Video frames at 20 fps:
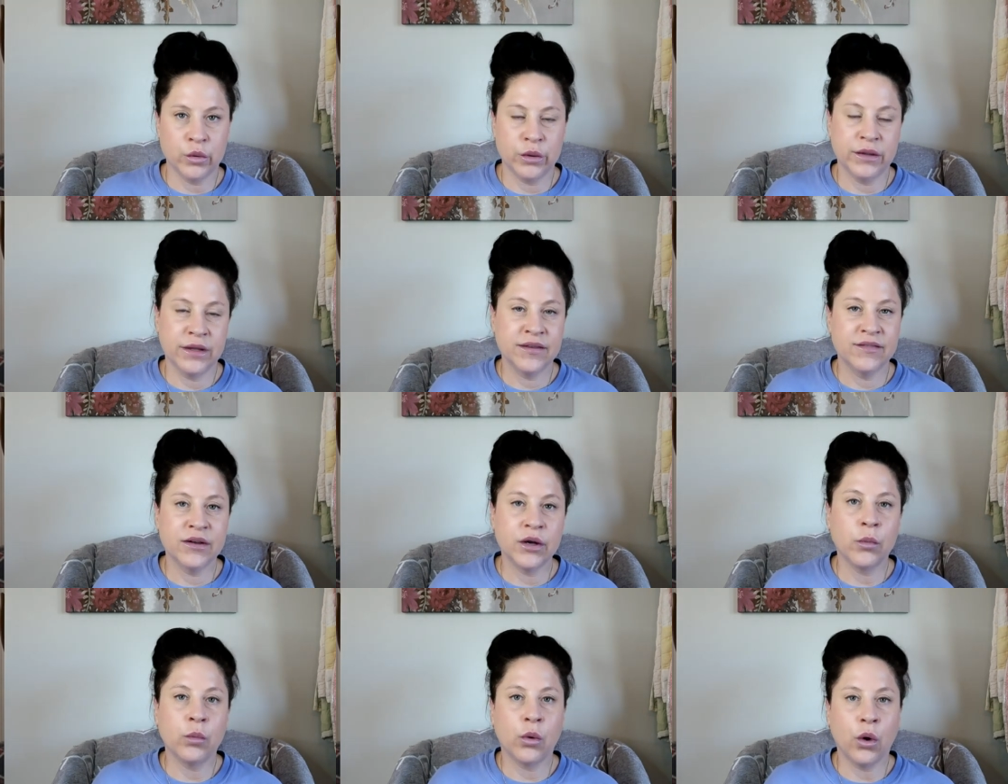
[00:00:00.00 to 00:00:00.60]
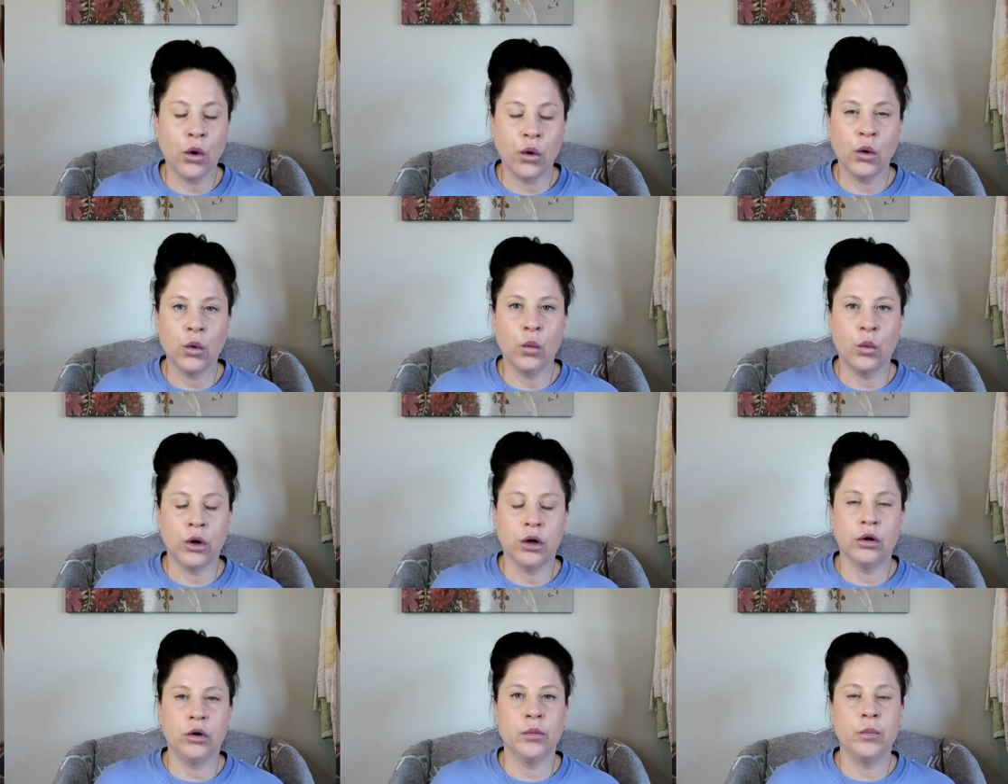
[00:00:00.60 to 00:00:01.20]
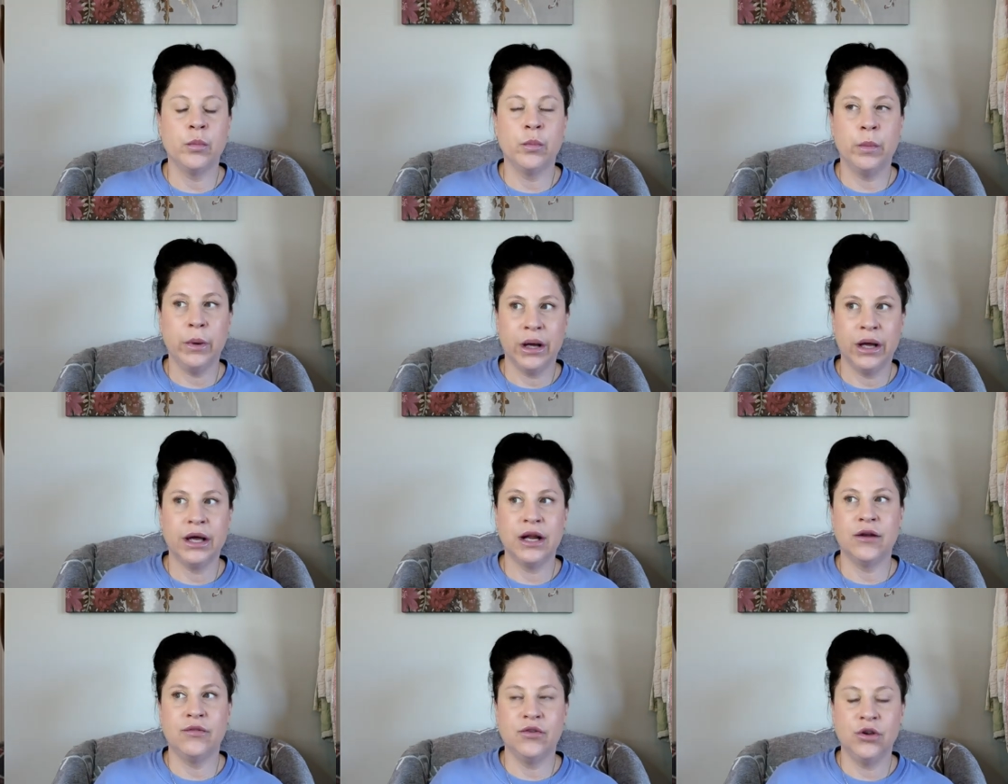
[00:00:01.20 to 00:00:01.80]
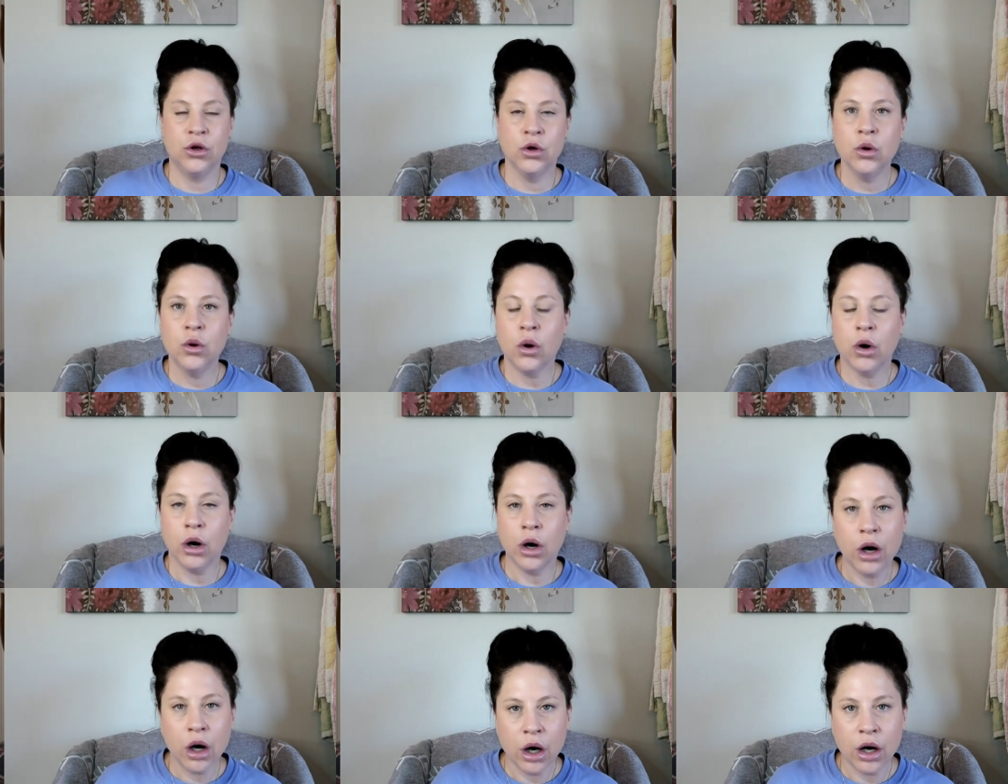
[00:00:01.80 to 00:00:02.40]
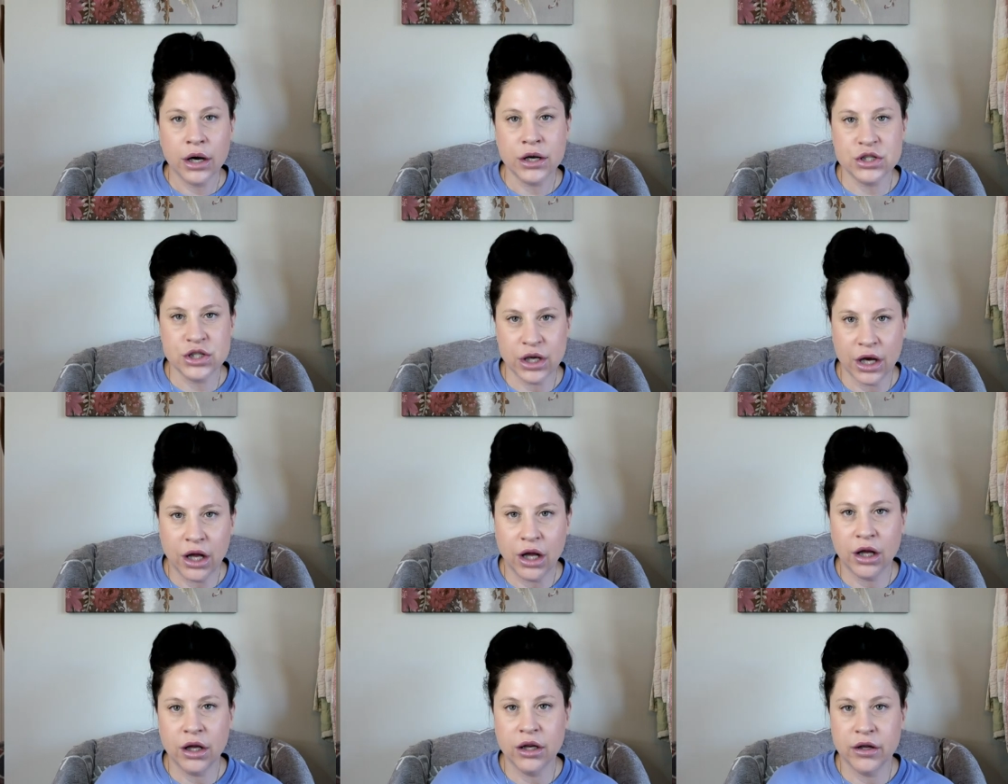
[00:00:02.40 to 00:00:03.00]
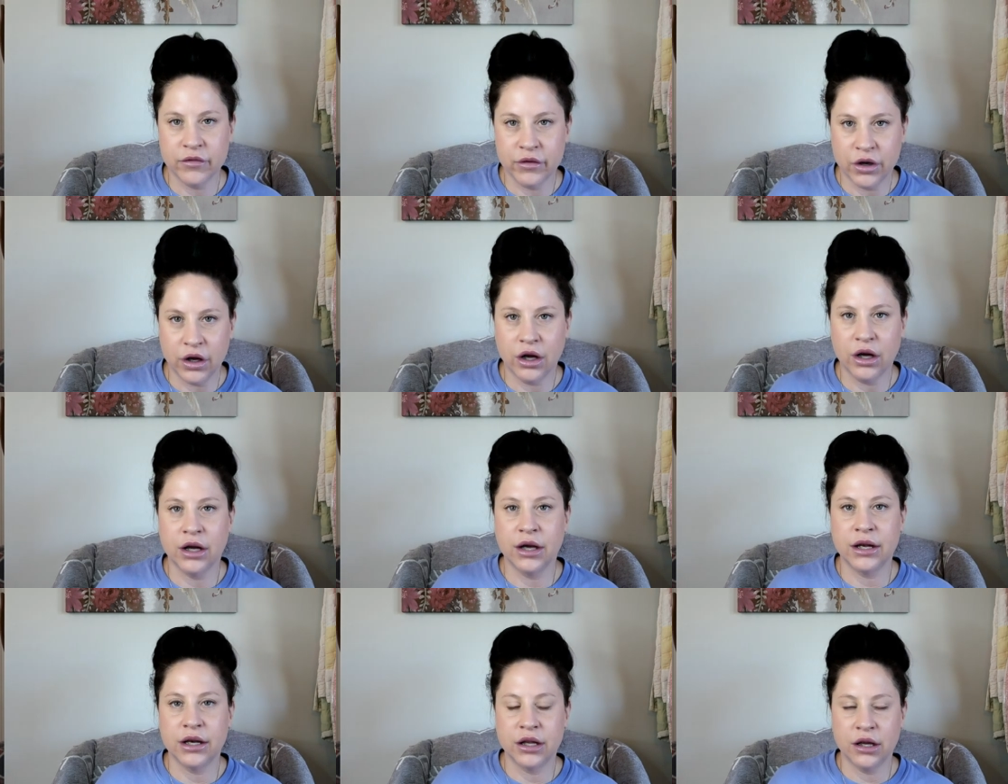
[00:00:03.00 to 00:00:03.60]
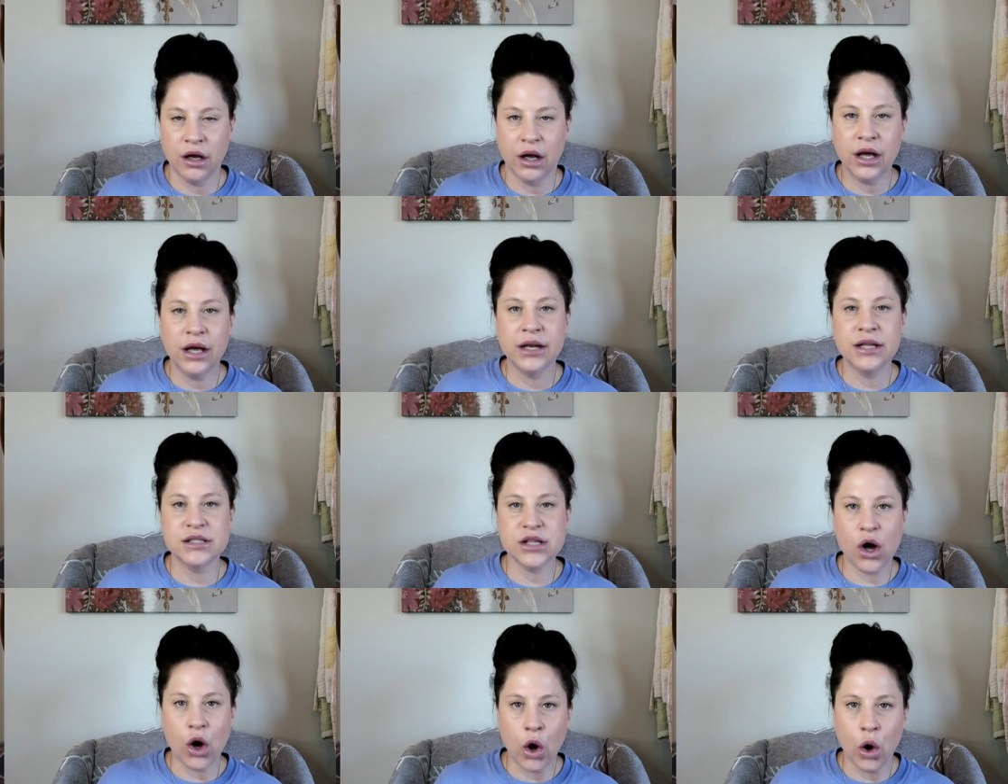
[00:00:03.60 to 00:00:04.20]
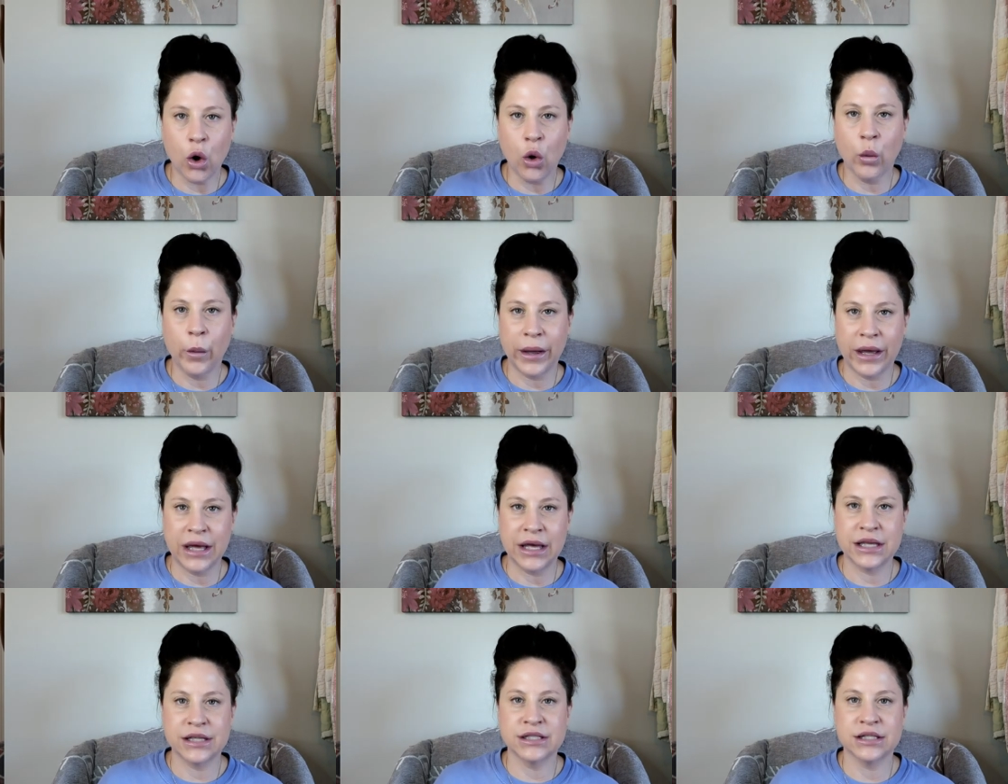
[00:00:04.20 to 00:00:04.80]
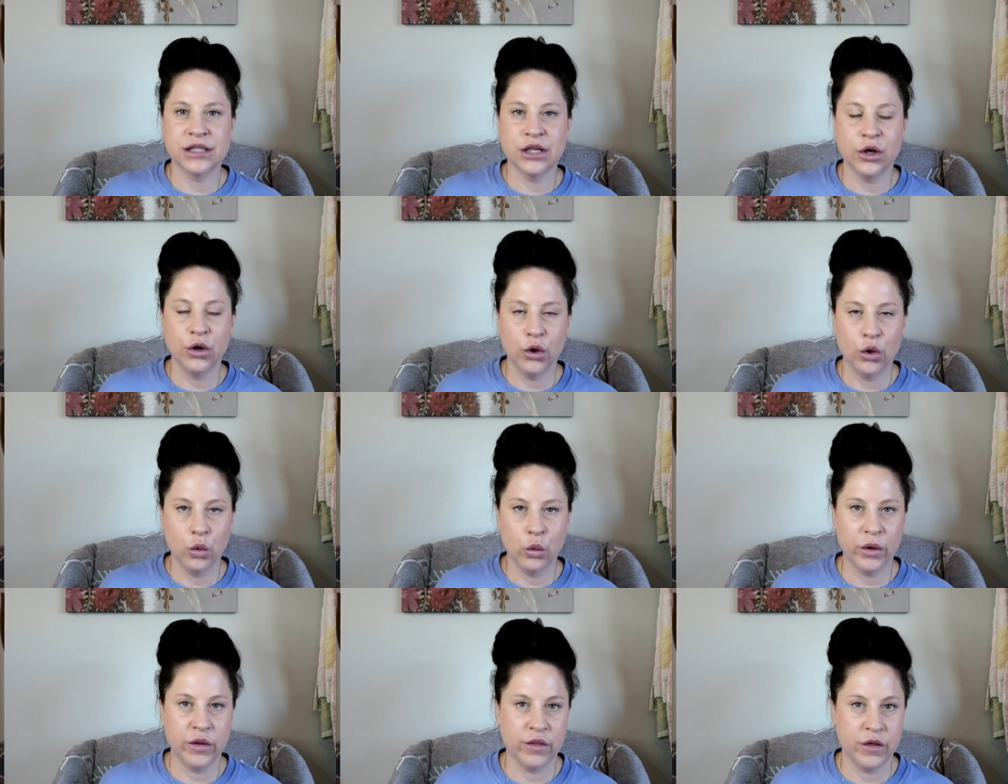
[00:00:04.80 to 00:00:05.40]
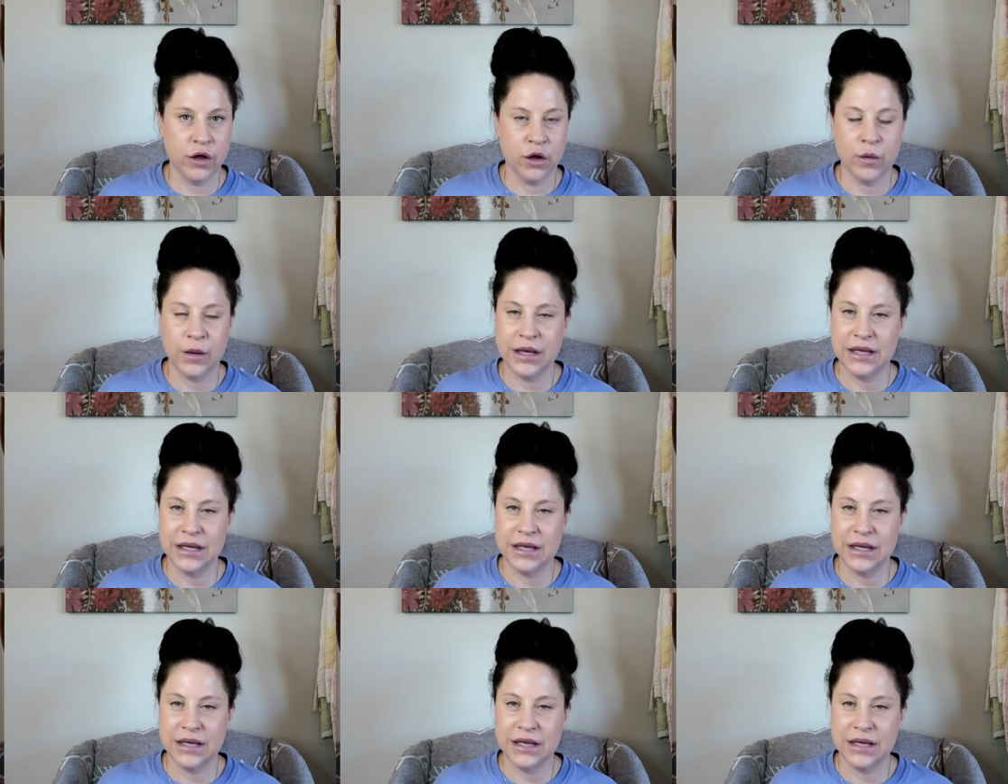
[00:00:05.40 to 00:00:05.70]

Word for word: We live in a broken world. But if you are a child of God, God is always with you.